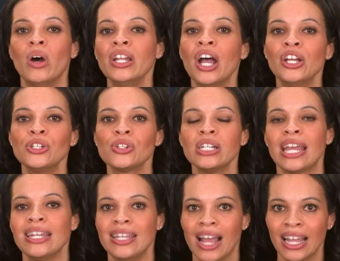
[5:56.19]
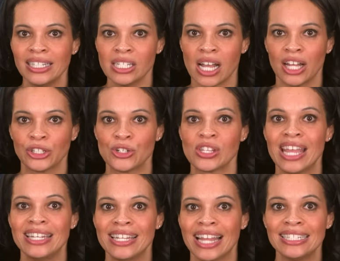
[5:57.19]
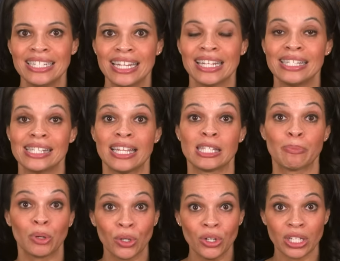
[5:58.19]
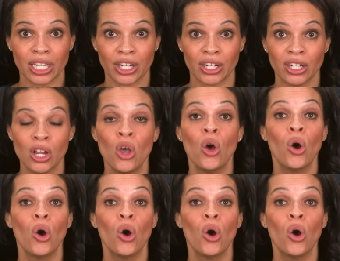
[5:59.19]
$109.99 per year